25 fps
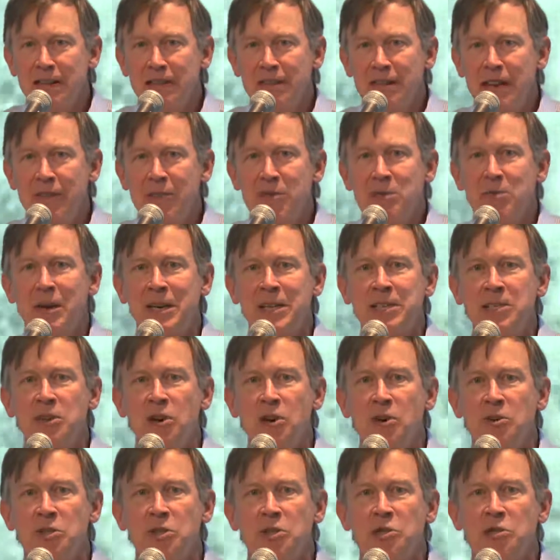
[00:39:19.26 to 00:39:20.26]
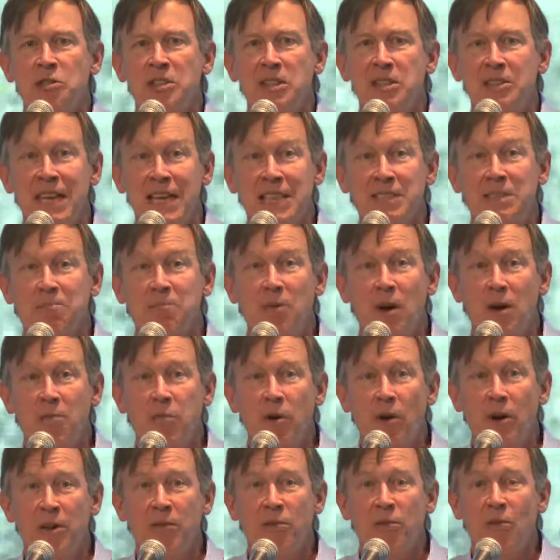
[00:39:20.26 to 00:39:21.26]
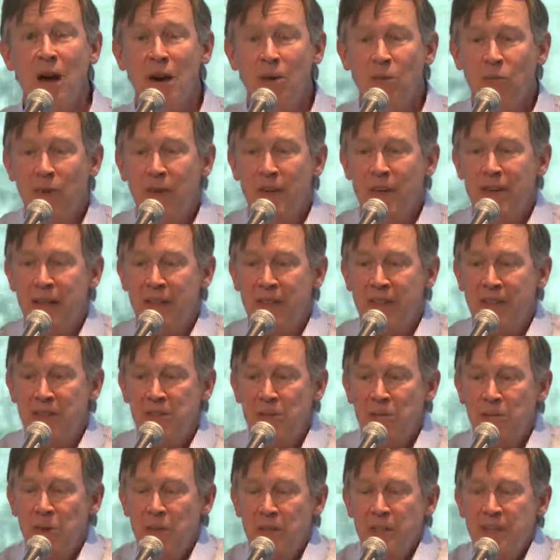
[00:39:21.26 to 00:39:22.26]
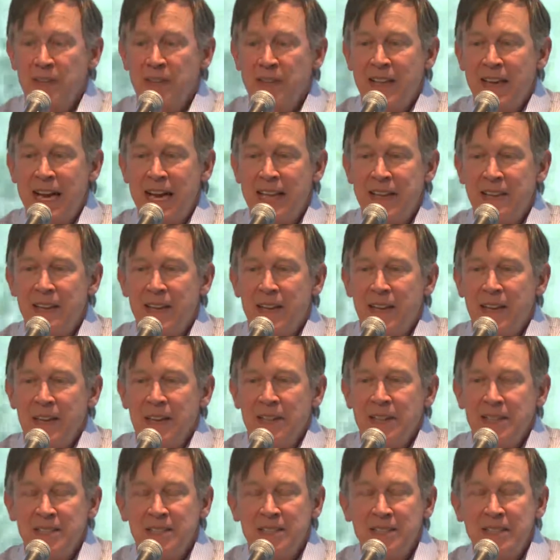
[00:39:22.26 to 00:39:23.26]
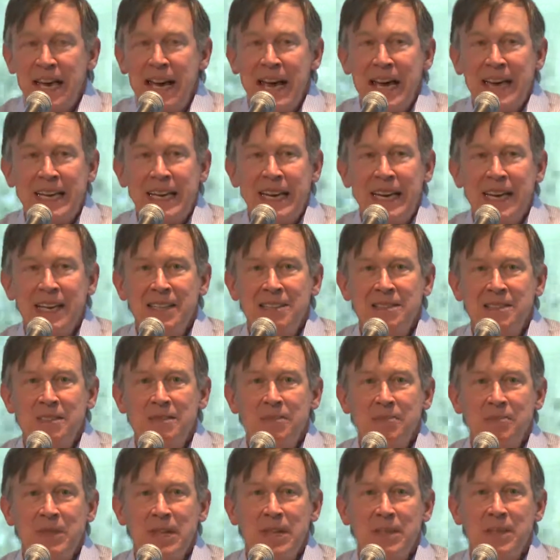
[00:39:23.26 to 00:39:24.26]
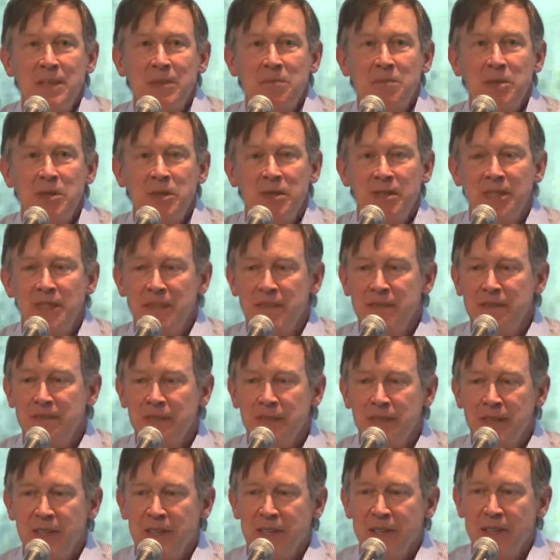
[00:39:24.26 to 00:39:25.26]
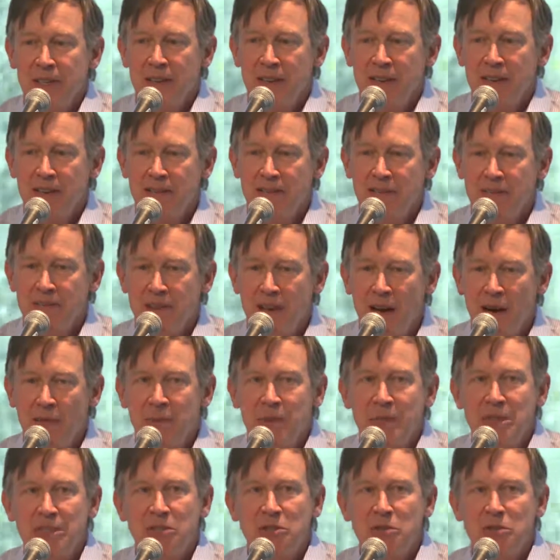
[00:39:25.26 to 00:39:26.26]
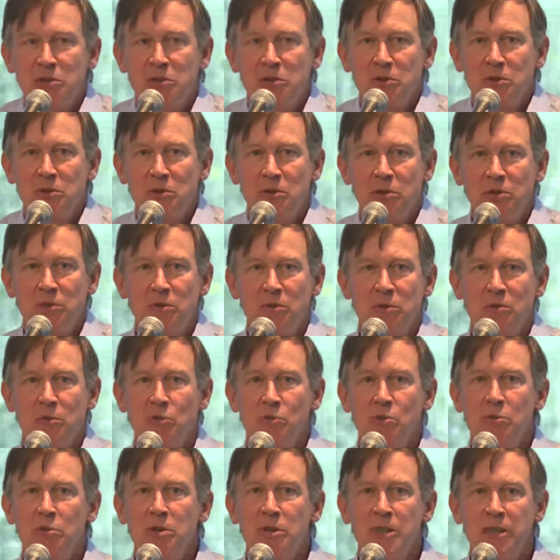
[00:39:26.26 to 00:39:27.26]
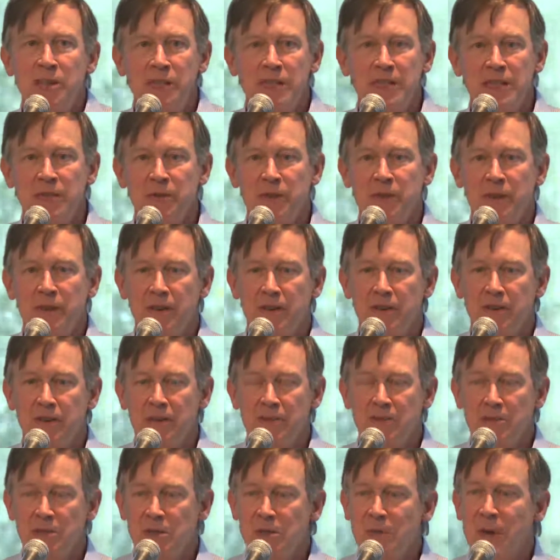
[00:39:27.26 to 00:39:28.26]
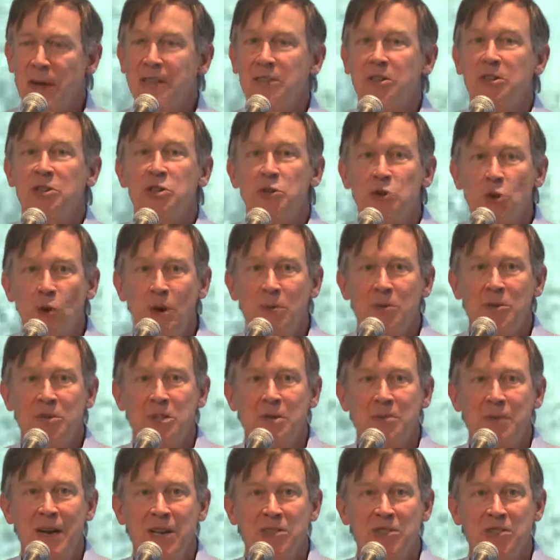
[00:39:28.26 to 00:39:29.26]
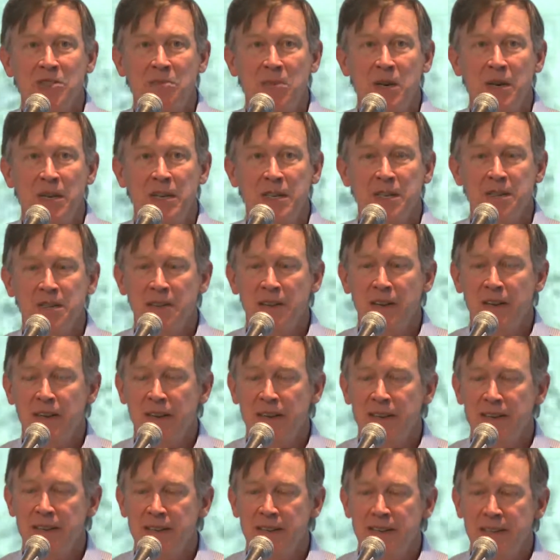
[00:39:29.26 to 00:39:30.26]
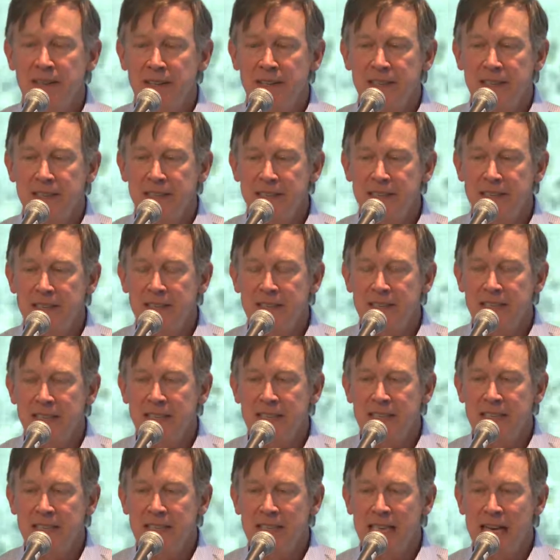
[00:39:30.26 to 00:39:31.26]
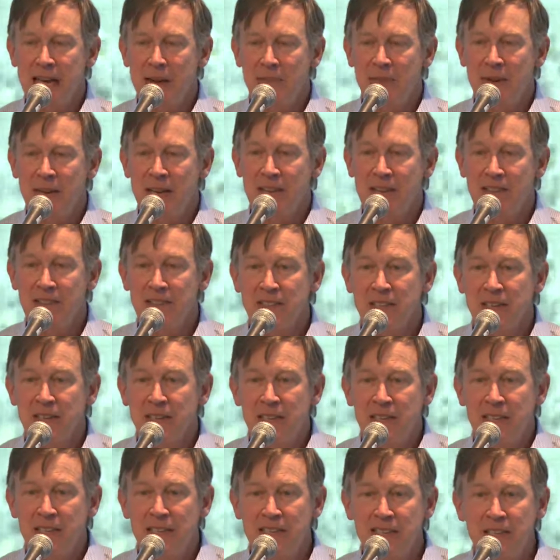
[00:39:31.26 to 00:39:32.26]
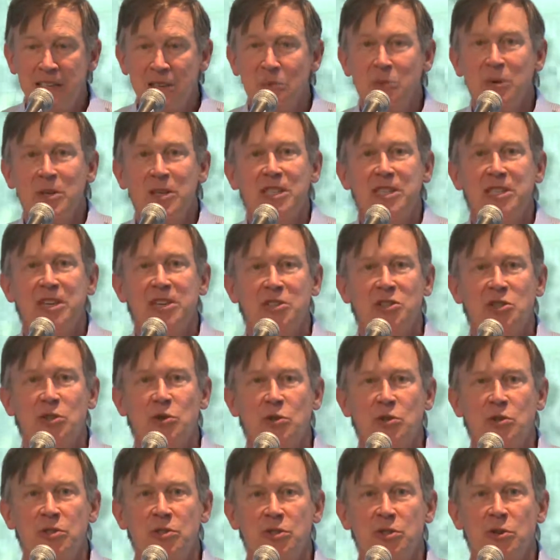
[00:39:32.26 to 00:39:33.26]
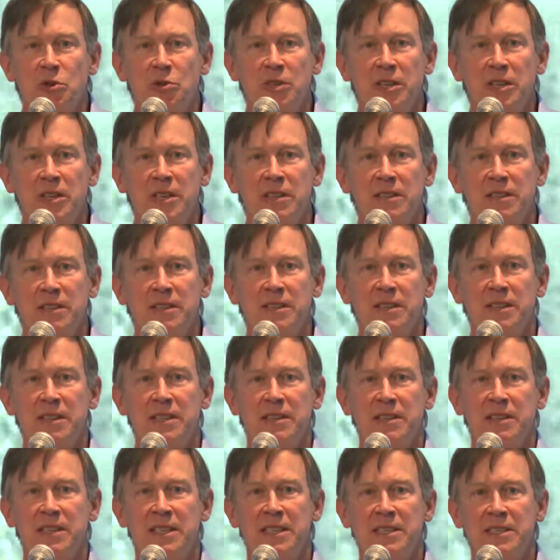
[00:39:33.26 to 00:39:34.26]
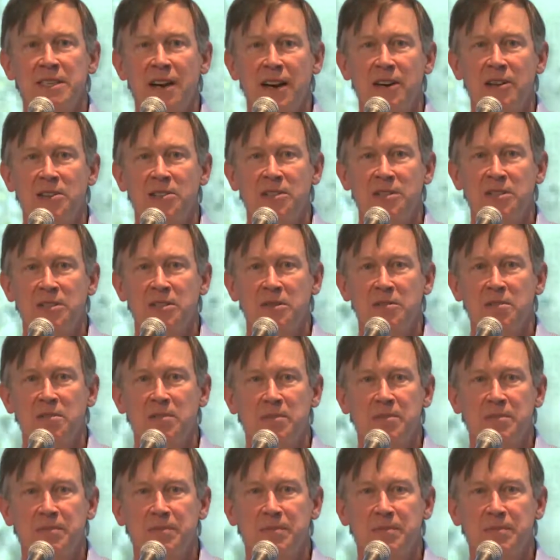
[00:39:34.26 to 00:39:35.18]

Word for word: everybody knows and you see that's part of what and then you put into that these attack ads and the ability of of companies to really uh, spend enormous amounts of money uh, in, in the campaigns, it, it really does skew the, the, the, entire system.